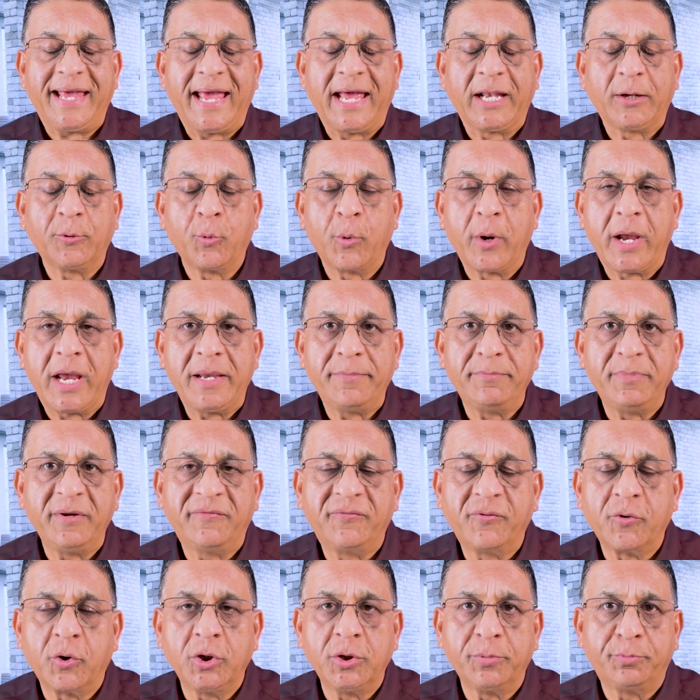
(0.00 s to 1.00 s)
And way
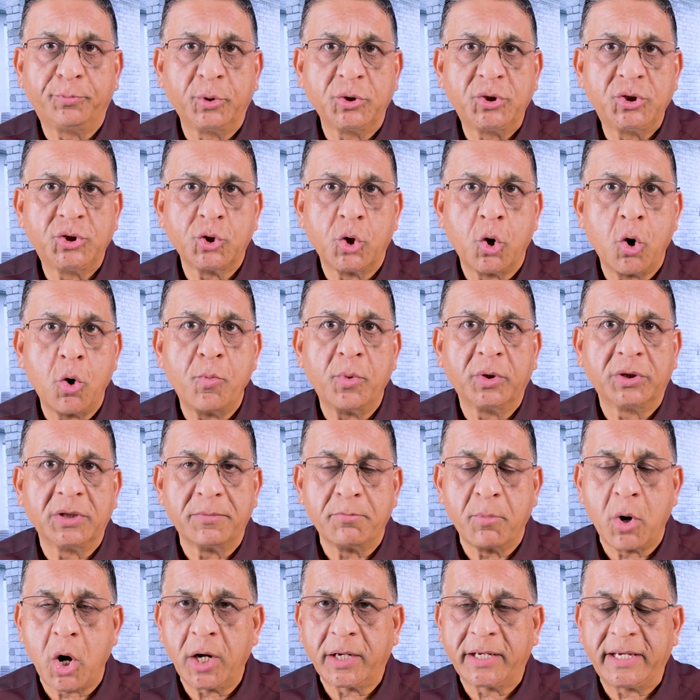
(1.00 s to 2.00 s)
before you put your home on the
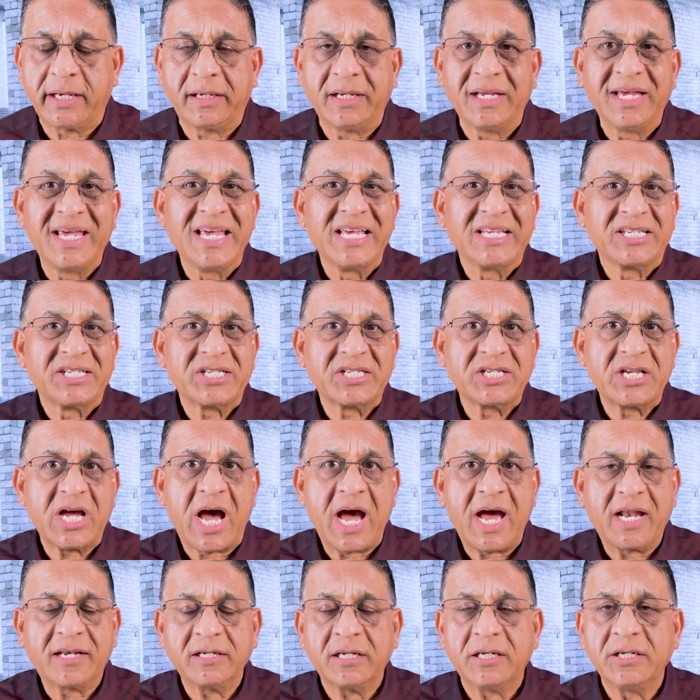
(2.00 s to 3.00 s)
market,
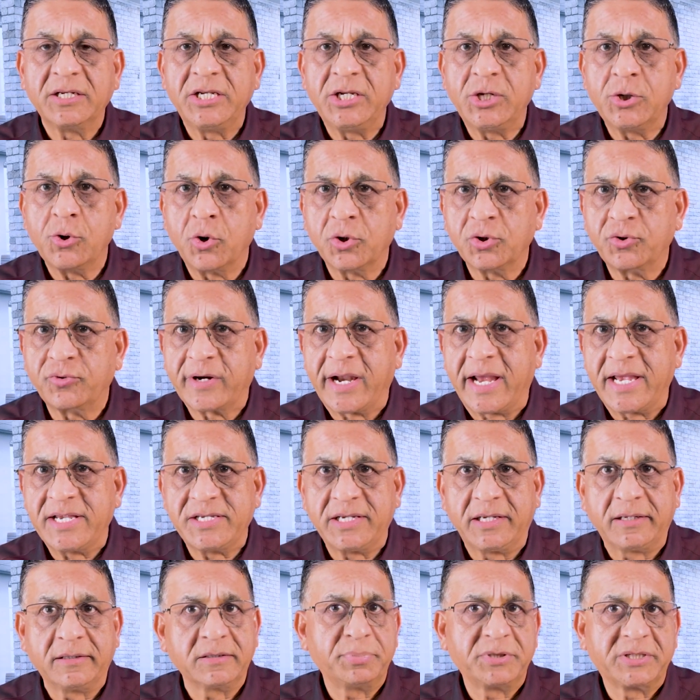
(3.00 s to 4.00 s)
start
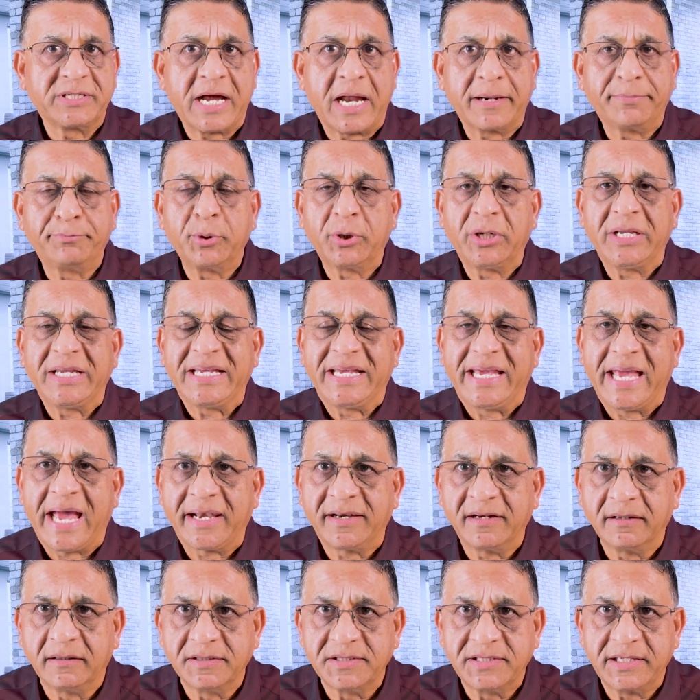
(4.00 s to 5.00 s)
deodorizing, start putting
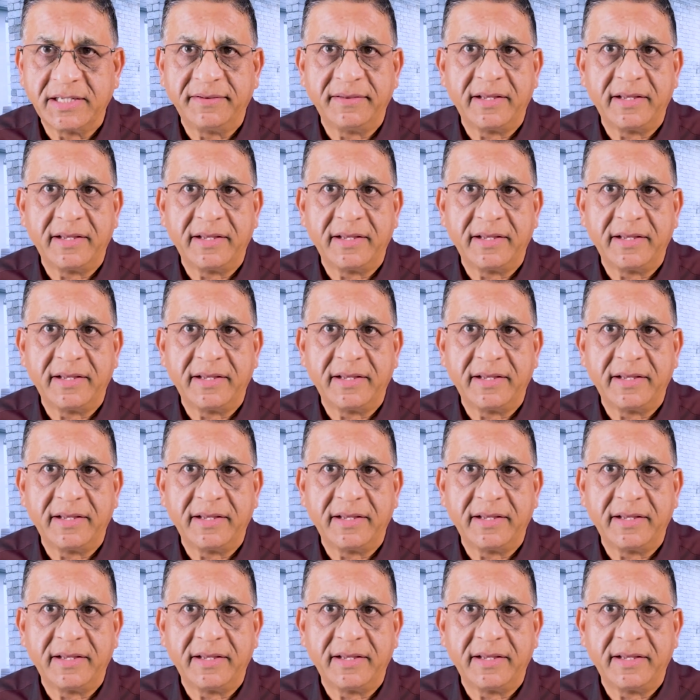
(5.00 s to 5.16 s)
candles in